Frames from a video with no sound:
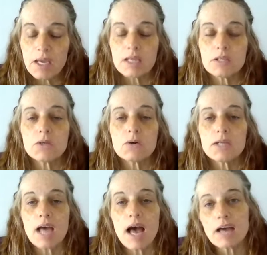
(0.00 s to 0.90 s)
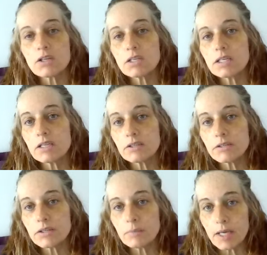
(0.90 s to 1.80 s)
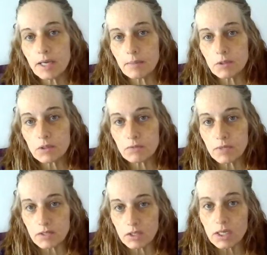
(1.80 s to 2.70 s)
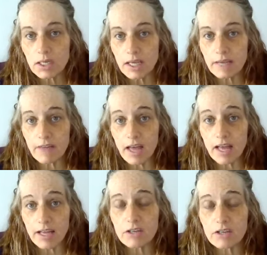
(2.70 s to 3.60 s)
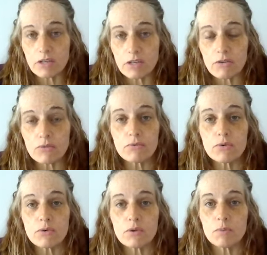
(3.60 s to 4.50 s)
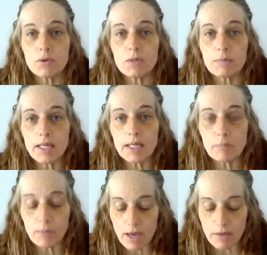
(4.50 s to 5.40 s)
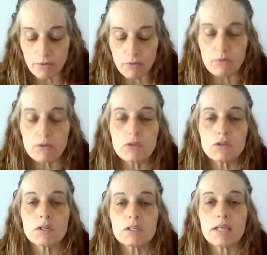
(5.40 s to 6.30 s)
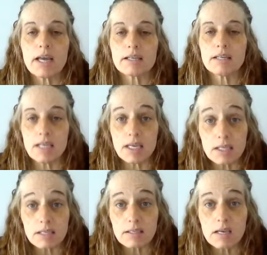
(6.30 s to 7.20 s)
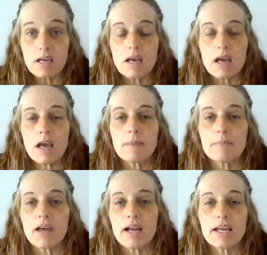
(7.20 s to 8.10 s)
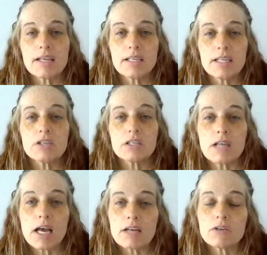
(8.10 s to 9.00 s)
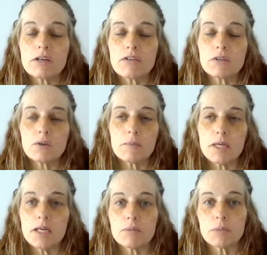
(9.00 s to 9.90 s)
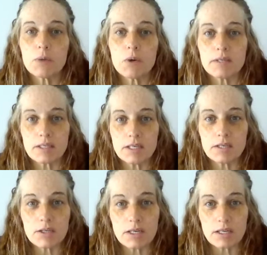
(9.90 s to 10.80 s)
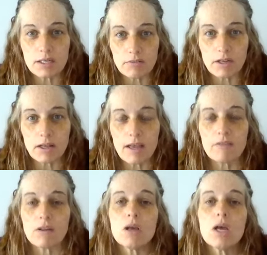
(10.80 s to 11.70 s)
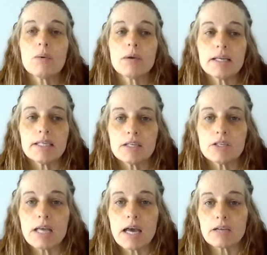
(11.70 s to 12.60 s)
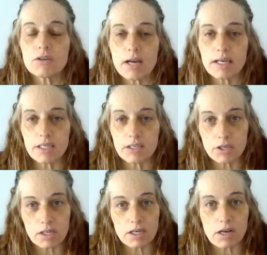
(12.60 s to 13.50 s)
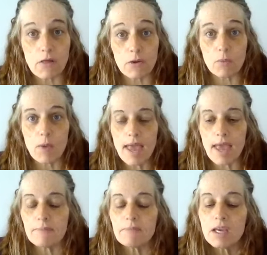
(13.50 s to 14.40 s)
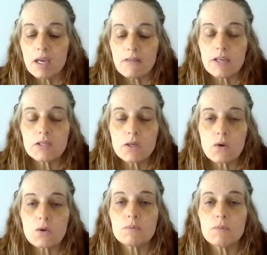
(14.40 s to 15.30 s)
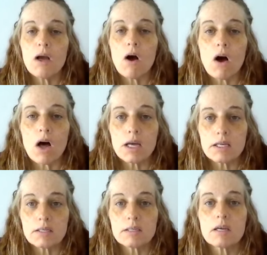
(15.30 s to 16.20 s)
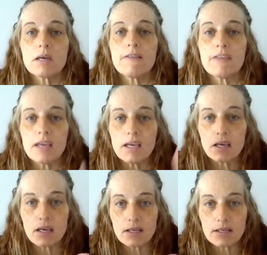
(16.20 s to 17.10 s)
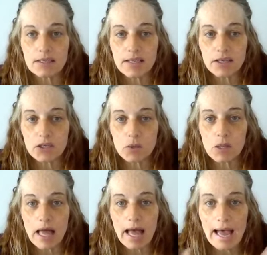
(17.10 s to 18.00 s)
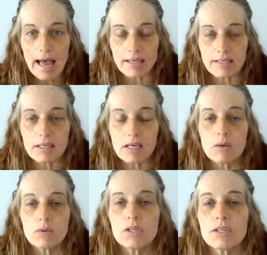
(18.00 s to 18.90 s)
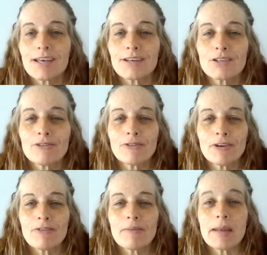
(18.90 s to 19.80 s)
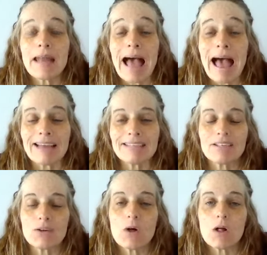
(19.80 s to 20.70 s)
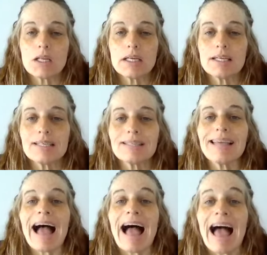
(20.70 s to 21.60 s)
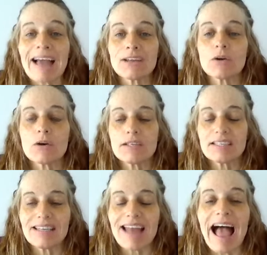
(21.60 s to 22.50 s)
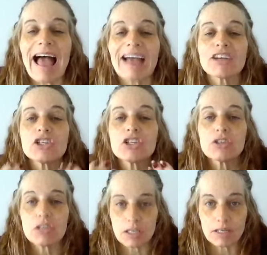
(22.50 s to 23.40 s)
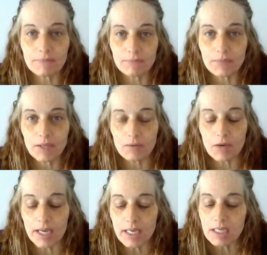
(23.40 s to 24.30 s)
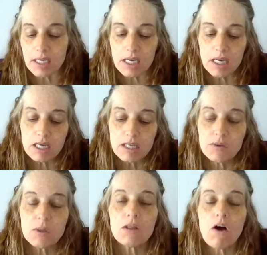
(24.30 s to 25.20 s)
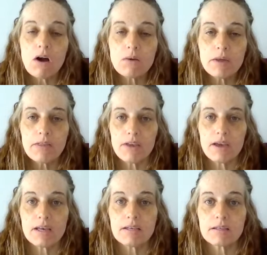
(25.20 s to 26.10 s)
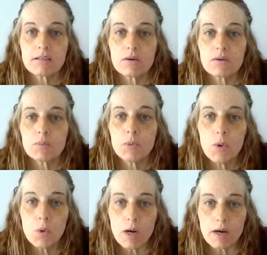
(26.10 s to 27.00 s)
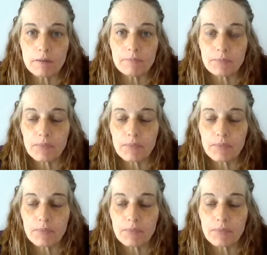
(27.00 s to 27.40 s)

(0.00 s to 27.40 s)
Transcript: And so, to actually learn to be able to recirculate that energy through the Buddha belly breath, through certain techniques um, that I teach in Tantra, and the soul mediumship course, I teach it in a different level. When I teach Tantra, I teach it in another way. This goes beyond the sexual act which is actually free from an act at all. It is the act or is in action right? So along with this goes porn.